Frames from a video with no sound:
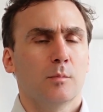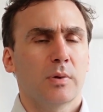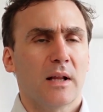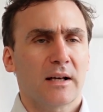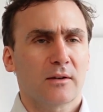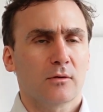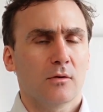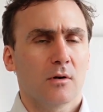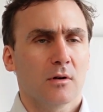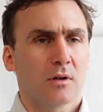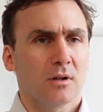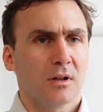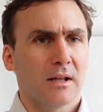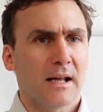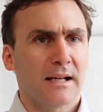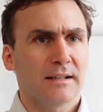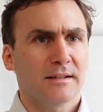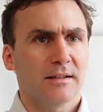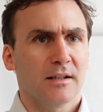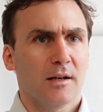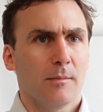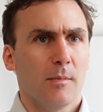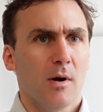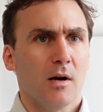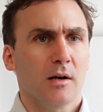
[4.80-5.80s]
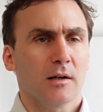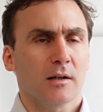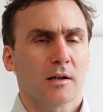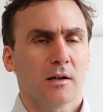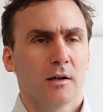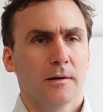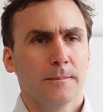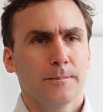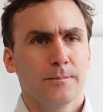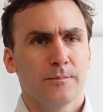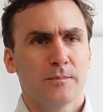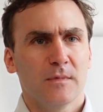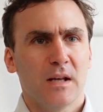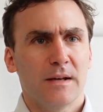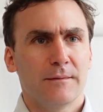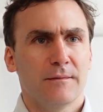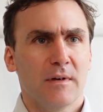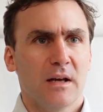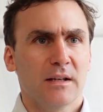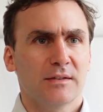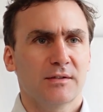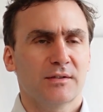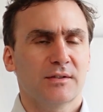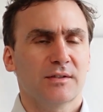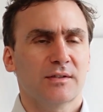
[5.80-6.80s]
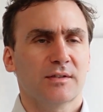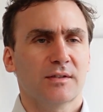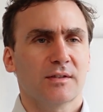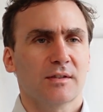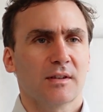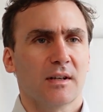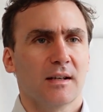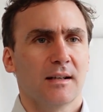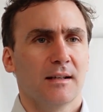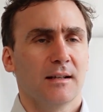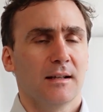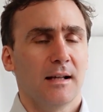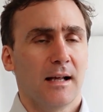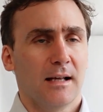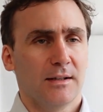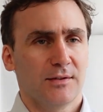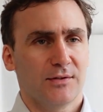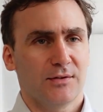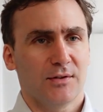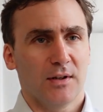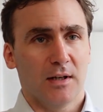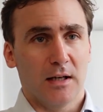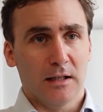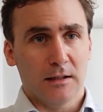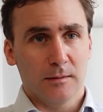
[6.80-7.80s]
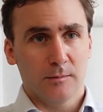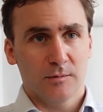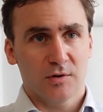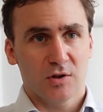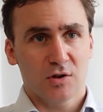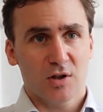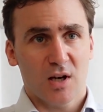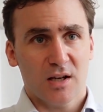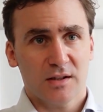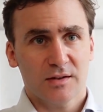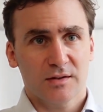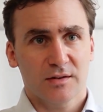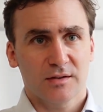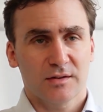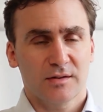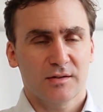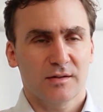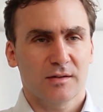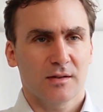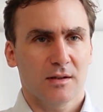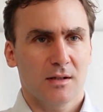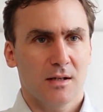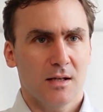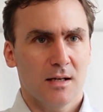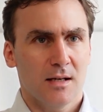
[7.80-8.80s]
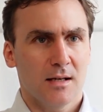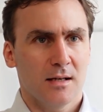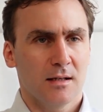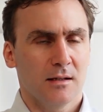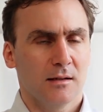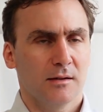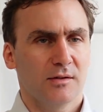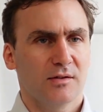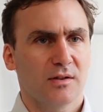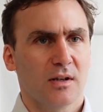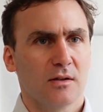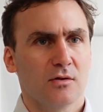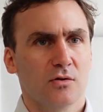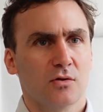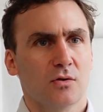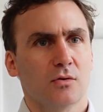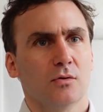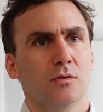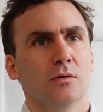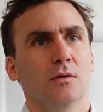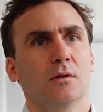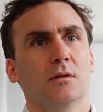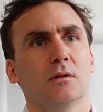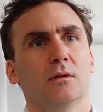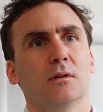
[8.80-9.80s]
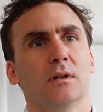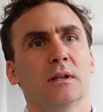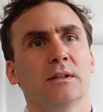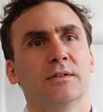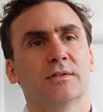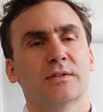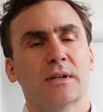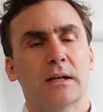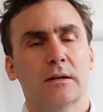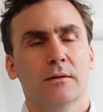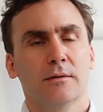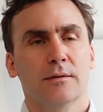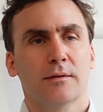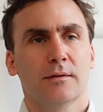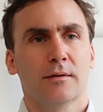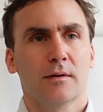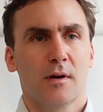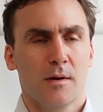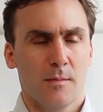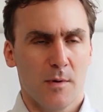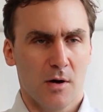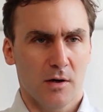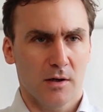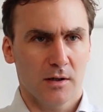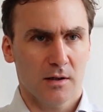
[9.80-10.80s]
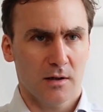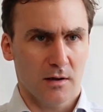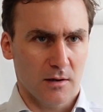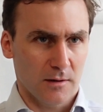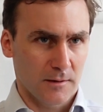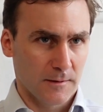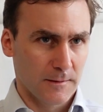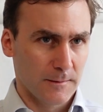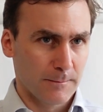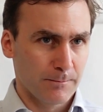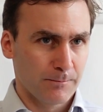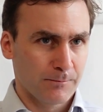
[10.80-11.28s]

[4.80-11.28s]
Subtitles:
BlackRock Latin America invests, as the name suggests, in Central and South America.